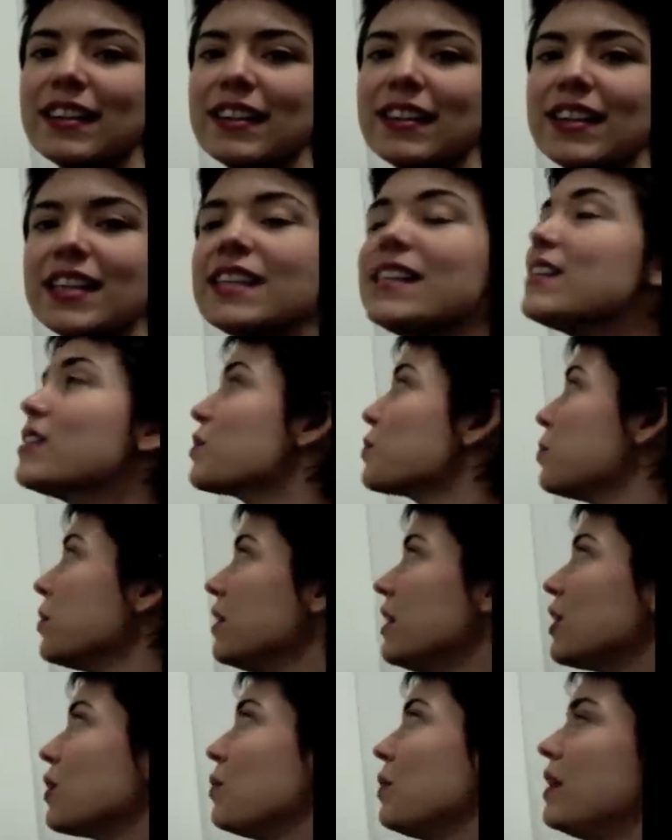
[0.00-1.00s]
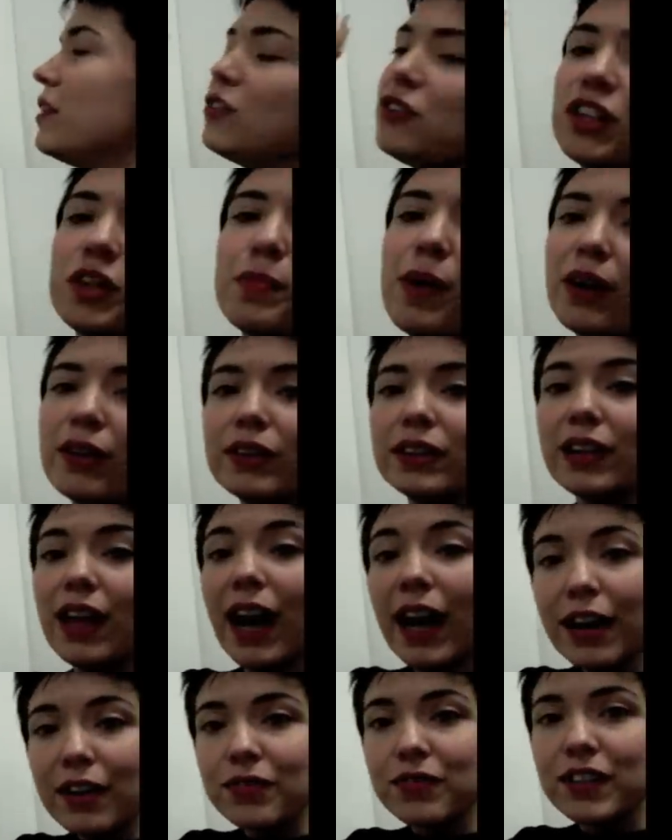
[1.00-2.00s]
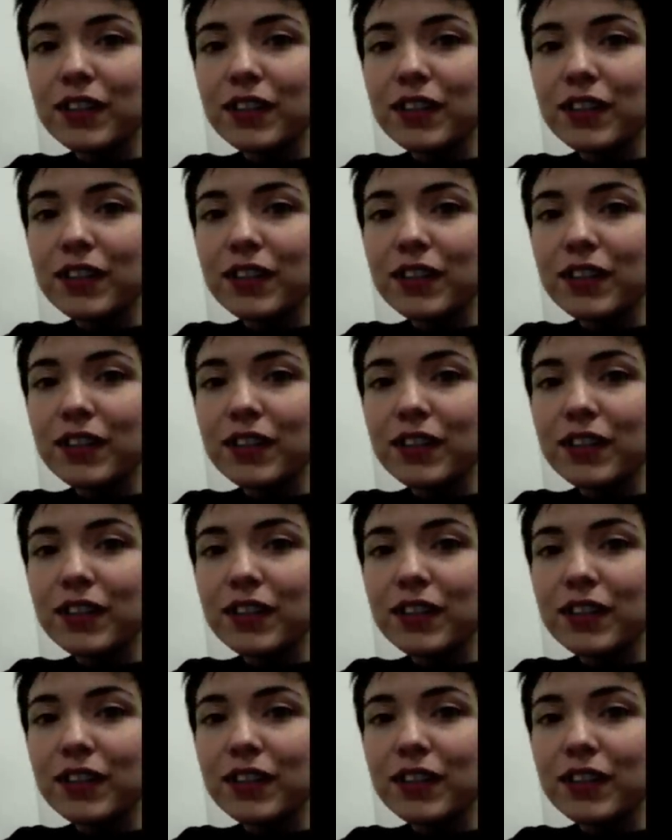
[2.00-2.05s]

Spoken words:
this is really a question about life